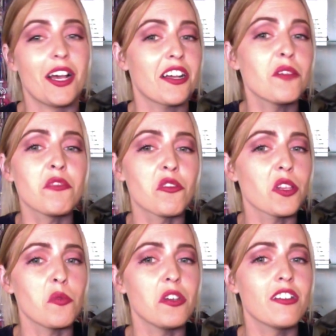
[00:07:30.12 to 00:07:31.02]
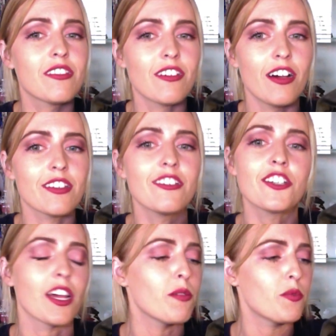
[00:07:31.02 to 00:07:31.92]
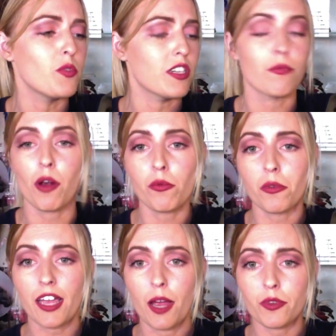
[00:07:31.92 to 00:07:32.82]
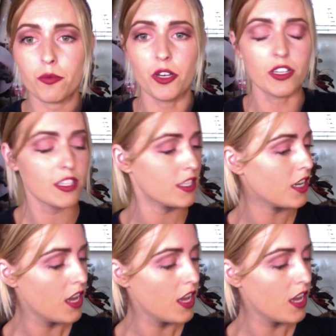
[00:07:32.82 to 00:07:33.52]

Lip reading: I could be a really weird size and shape, which I probably am, to be honest.